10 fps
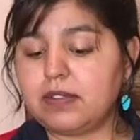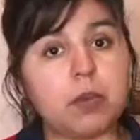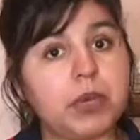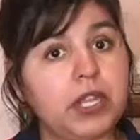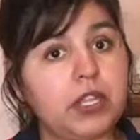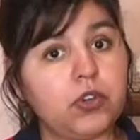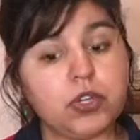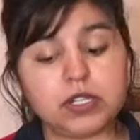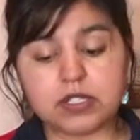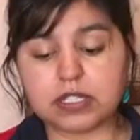But he
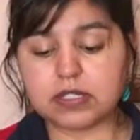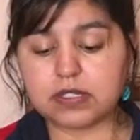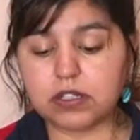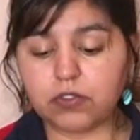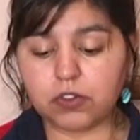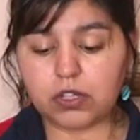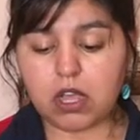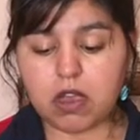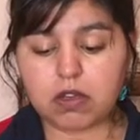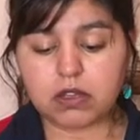couldn't sit still for
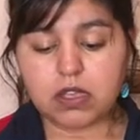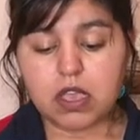long,